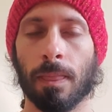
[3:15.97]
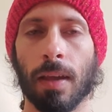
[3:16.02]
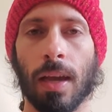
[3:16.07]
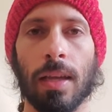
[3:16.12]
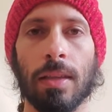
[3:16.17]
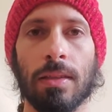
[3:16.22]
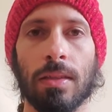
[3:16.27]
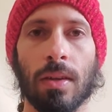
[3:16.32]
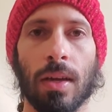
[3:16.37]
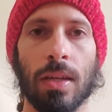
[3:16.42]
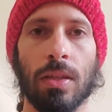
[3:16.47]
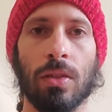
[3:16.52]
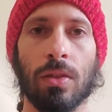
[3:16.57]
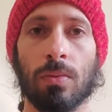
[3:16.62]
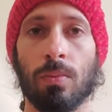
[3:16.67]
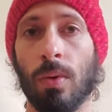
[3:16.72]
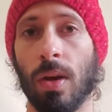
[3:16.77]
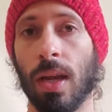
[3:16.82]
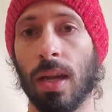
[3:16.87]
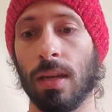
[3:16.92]
And so I just
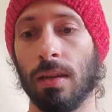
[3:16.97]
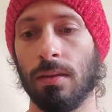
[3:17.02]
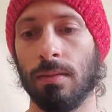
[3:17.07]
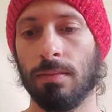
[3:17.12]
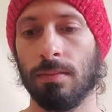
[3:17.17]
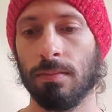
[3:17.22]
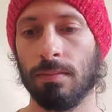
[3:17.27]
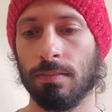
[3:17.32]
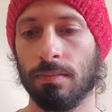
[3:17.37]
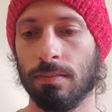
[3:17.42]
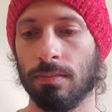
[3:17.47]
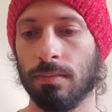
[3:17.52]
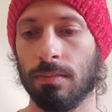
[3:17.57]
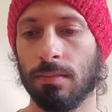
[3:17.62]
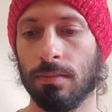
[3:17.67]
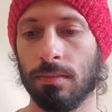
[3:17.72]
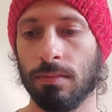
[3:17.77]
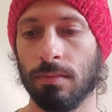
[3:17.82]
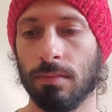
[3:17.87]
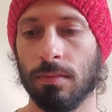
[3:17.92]
ran.
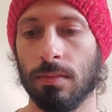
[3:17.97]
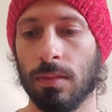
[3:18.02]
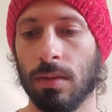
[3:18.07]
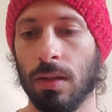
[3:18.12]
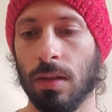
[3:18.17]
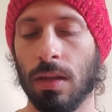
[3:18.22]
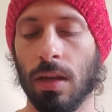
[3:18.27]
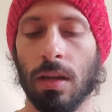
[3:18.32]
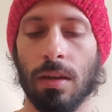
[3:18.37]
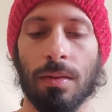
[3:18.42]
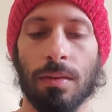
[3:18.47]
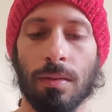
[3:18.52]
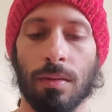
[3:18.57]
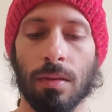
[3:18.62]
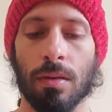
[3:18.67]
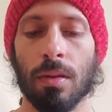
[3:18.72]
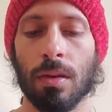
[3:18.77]
Not